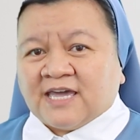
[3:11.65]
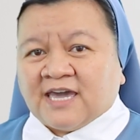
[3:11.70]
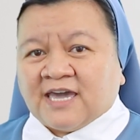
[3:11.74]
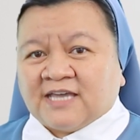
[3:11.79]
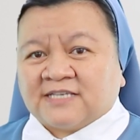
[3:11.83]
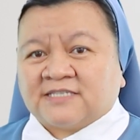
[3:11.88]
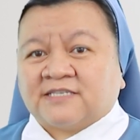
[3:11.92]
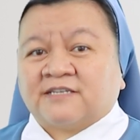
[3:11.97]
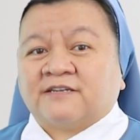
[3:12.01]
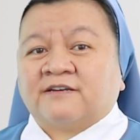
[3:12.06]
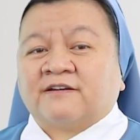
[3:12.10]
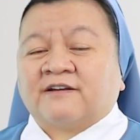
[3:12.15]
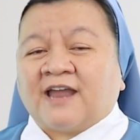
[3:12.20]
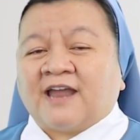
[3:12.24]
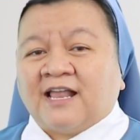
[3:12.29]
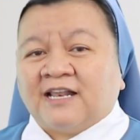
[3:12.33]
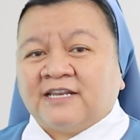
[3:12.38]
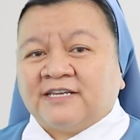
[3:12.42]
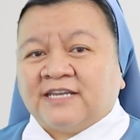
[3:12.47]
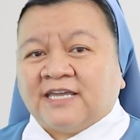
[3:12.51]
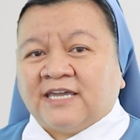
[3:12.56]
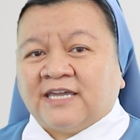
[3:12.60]
as
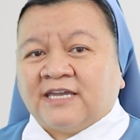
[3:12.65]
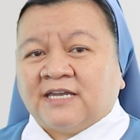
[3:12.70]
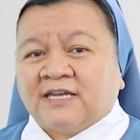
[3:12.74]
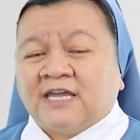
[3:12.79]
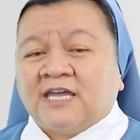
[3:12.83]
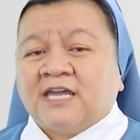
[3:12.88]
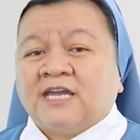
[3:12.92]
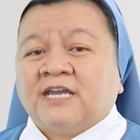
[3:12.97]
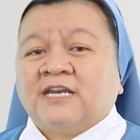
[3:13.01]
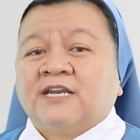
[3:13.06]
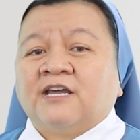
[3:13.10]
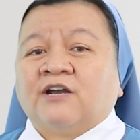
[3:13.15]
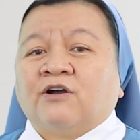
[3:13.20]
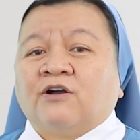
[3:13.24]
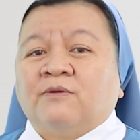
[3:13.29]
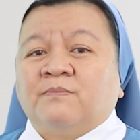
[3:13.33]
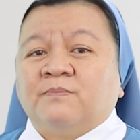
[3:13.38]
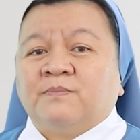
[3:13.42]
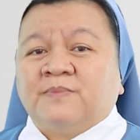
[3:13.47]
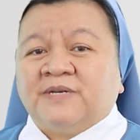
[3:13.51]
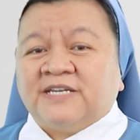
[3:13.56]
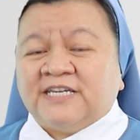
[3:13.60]
heralding the
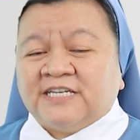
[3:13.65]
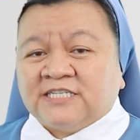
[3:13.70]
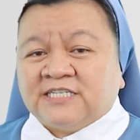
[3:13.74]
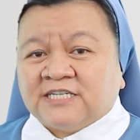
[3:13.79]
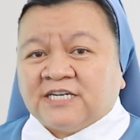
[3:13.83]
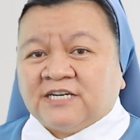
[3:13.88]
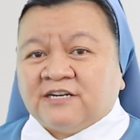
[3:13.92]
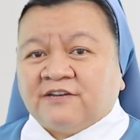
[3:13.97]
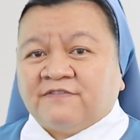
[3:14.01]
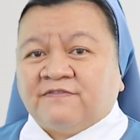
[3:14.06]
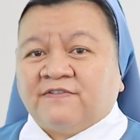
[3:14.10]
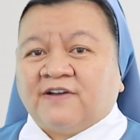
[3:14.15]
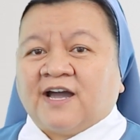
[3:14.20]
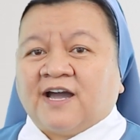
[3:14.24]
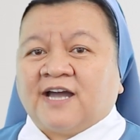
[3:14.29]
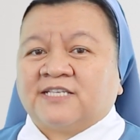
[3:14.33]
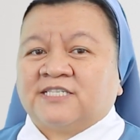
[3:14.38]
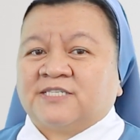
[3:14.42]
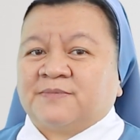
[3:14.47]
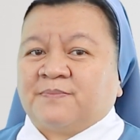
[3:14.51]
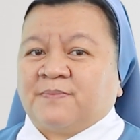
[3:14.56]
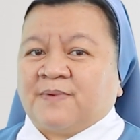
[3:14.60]
completion of
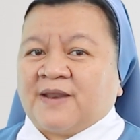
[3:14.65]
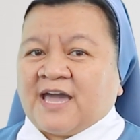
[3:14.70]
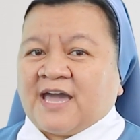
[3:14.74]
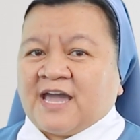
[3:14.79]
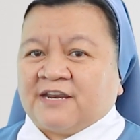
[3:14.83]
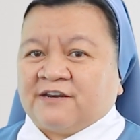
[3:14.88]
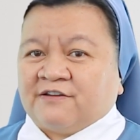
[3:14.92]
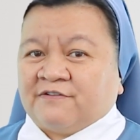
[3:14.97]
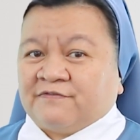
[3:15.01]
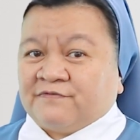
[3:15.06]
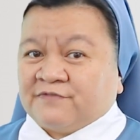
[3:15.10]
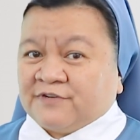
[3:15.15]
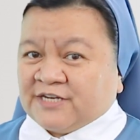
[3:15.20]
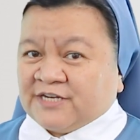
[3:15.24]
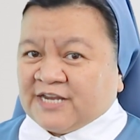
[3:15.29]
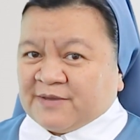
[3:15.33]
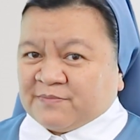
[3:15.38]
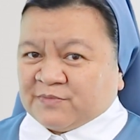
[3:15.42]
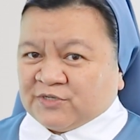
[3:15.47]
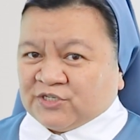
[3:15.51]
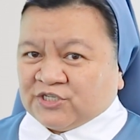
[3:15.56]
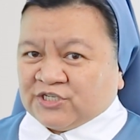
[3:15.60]
God's plan of
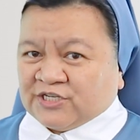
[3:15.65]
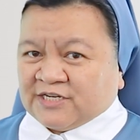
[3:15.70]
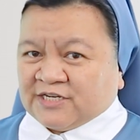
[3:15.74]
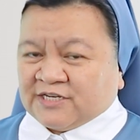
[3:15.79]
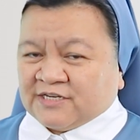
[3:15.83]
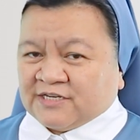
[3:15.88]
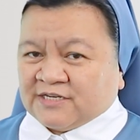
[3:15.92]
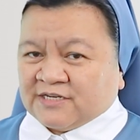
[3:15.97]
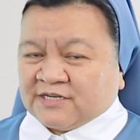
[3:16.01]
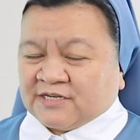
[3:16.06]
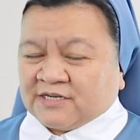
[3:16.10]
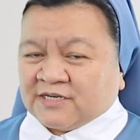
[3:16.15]
redemption.